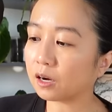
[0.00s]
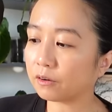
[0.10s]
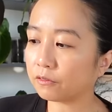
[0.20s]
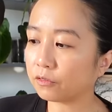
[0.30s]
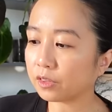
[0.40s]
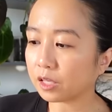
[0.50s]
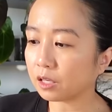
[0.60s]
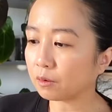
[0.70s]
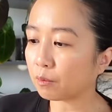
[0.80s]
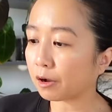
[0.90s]
of
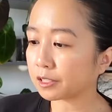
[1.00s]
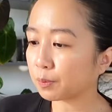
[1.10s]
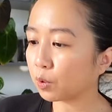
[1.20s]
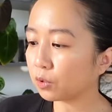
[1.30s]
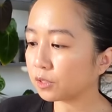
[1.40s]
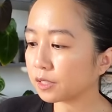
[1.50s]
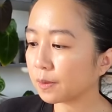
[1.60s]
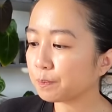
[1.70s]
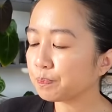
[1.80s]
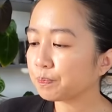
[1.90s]
the moss poles.